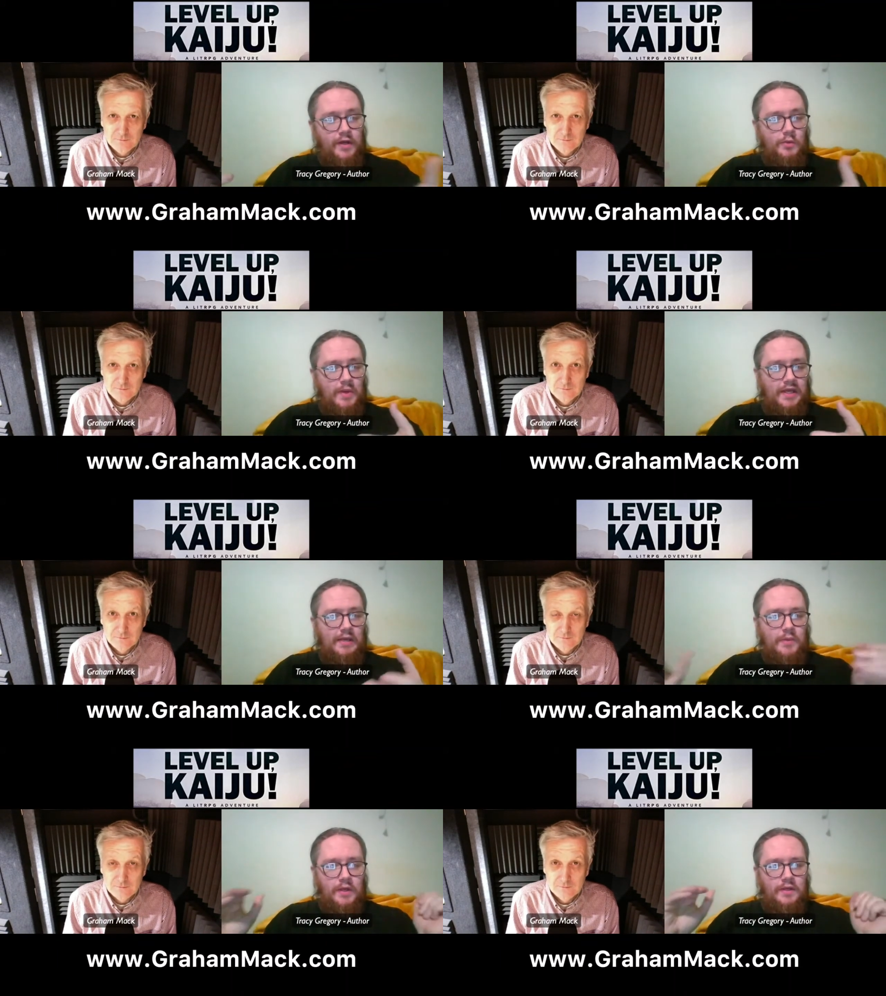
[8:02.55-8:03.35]
Speaker 1: I know plenty,
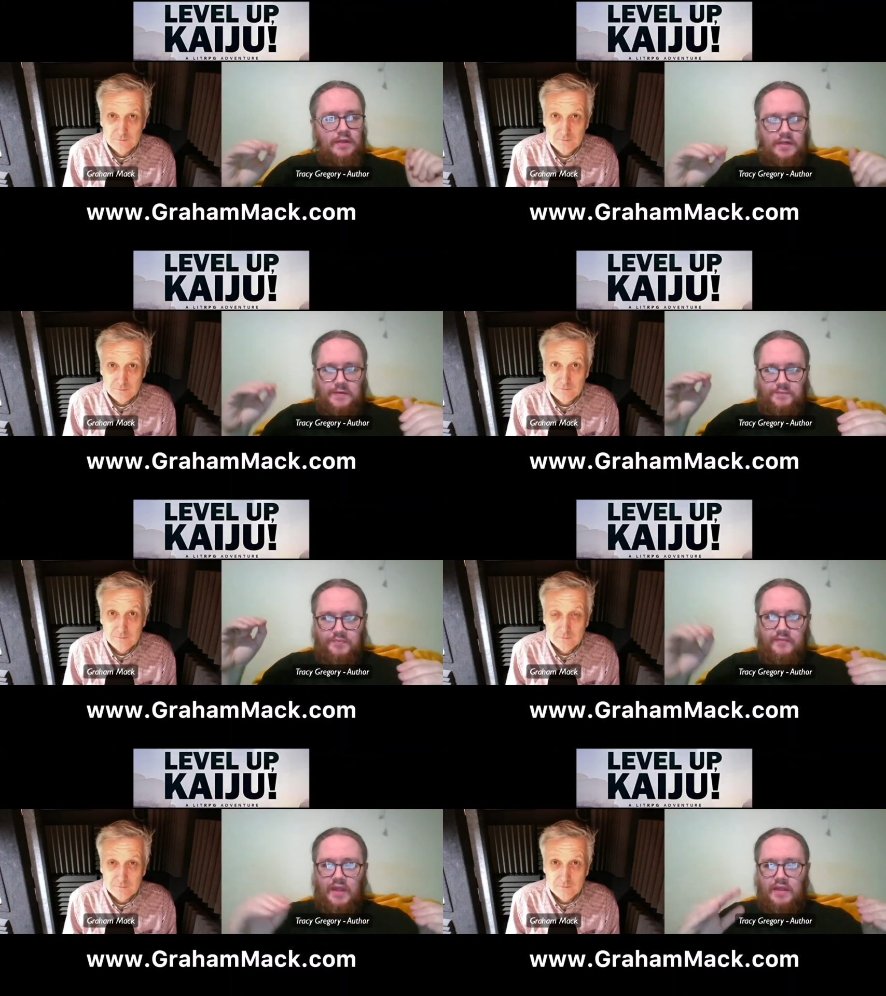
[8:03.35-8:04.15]
but
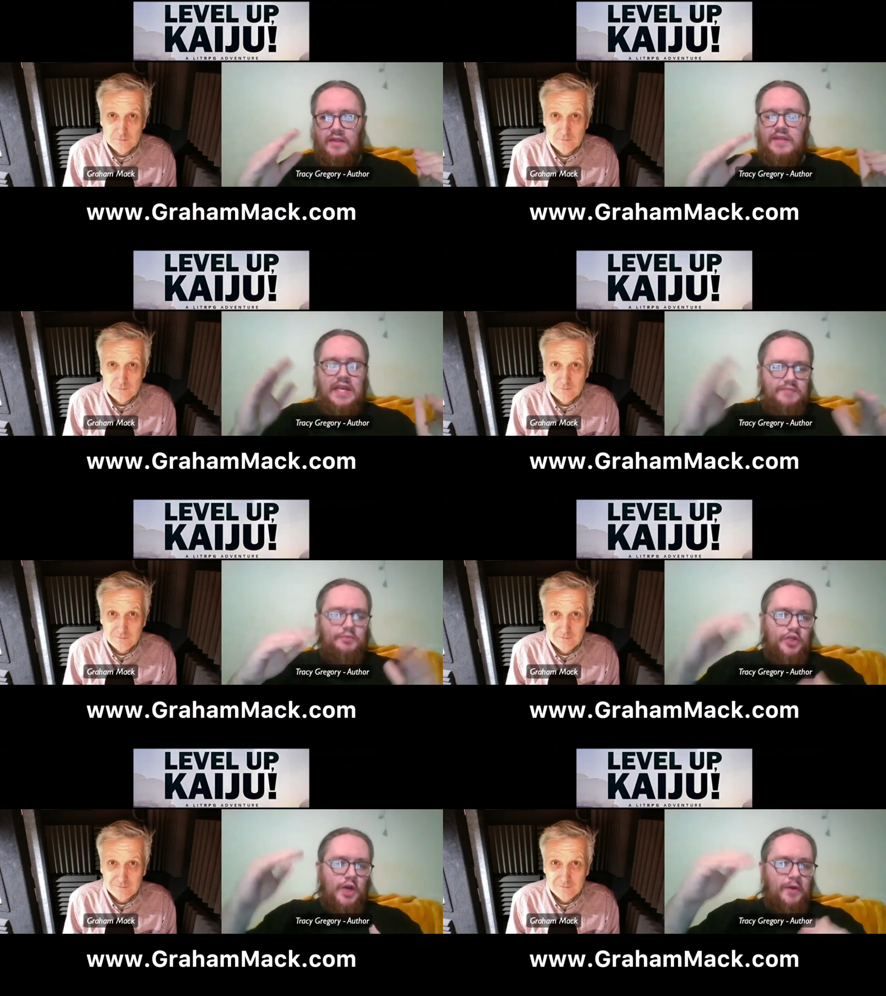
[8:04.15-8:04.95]
it is
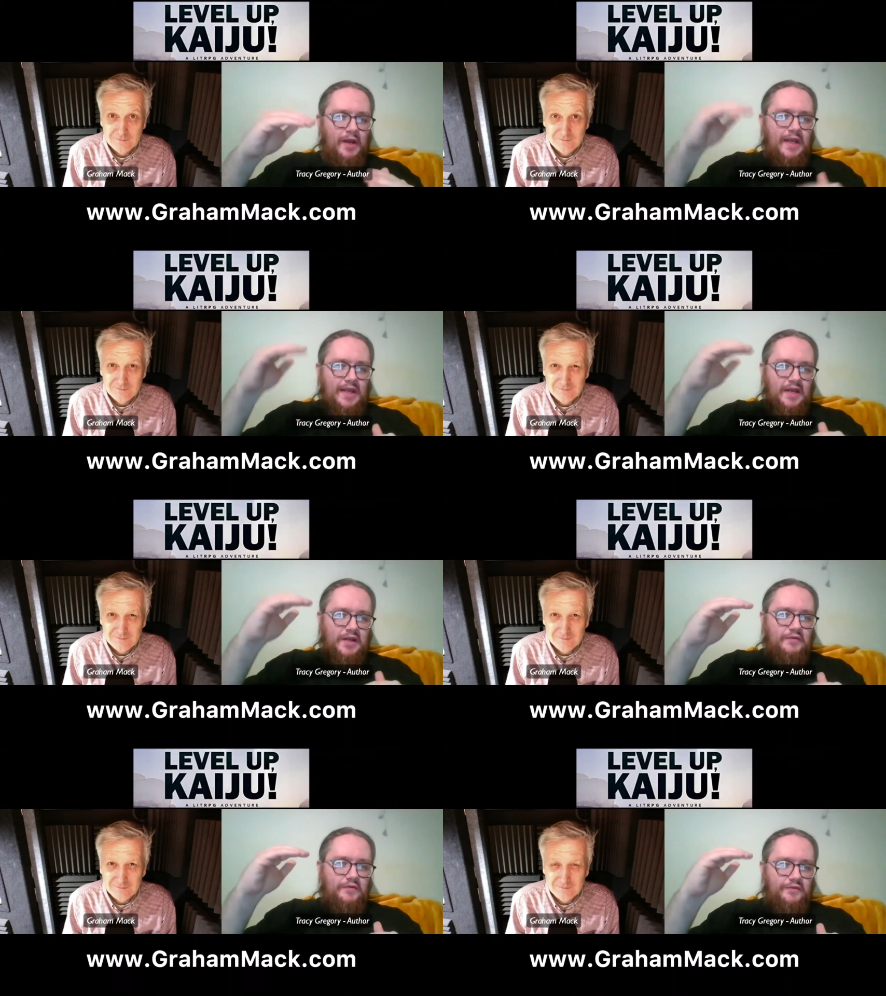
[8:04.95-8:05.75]
predominantly kind
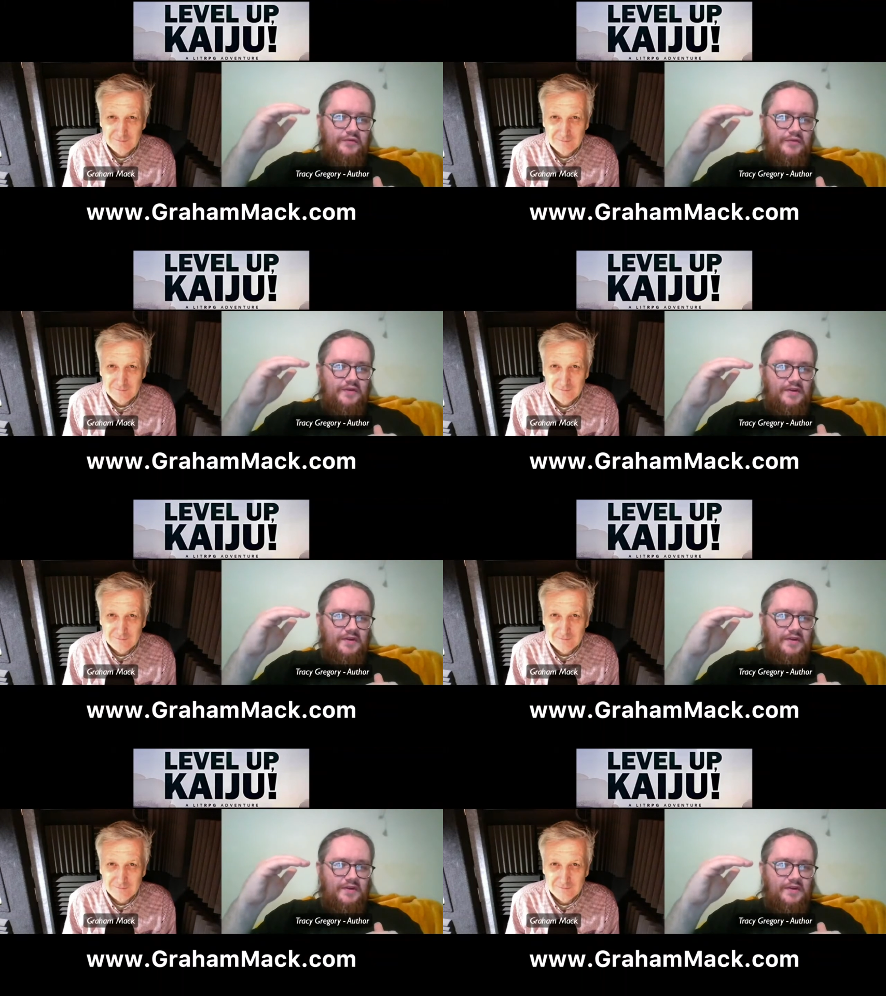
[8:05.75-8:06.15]
of